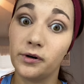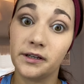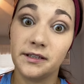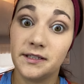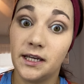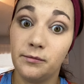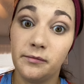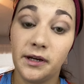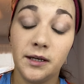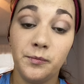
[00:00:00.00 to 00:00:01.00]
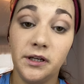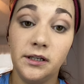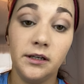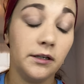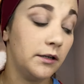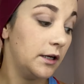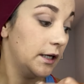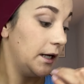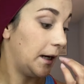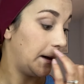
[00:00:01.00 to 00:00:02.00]
work the same in my opinion.
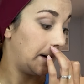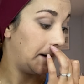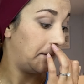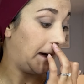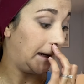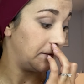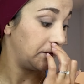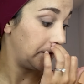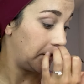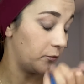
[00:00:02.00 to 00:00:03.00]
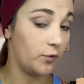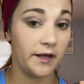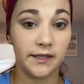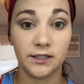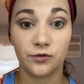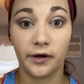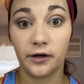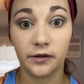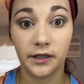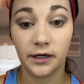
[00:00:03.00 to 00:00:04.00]
I haven't found one that's
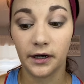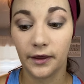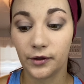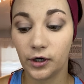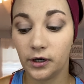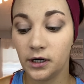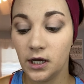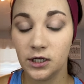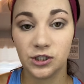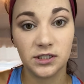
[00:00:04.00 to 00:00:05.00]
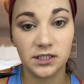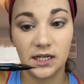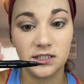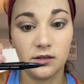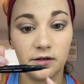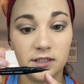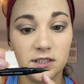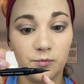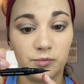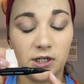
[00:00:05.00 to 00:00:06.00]
greater than another, just as long as
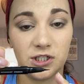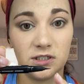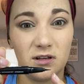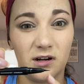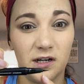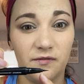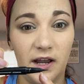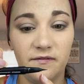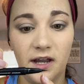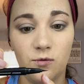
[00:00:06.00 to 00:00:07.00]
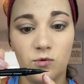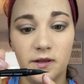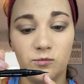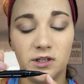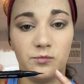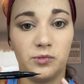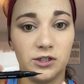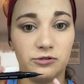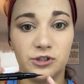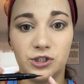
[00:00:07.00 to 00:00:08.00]
the brush is long enough. I've had one where the
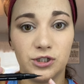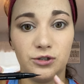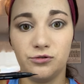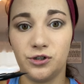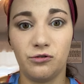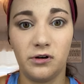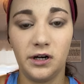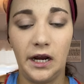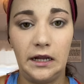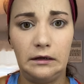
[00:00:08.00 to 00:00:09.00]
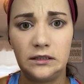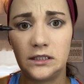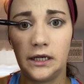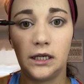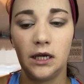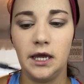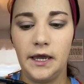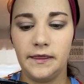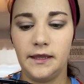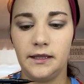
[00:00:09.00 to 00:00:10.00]
brush is just too short, and it's like
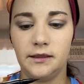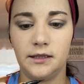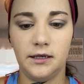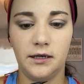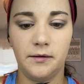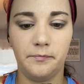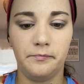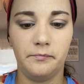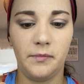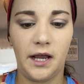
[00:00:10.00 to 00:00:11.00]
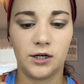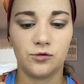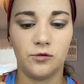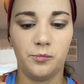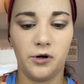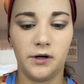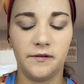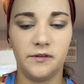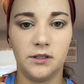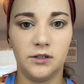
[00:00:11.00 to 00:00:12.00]
then the actual part
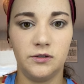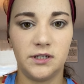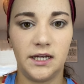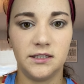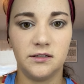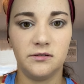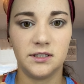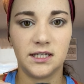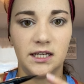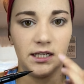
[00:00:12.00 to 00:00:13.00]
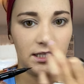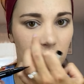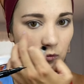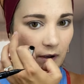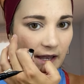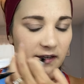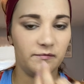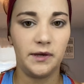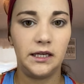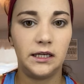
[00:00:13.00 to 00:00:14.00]
of the utensils getting in the way of
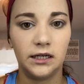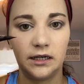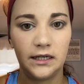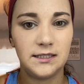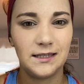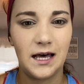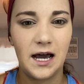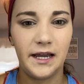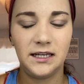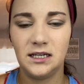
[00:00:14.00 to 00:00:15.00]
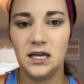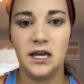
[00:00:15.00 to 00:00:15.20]
making a nice line,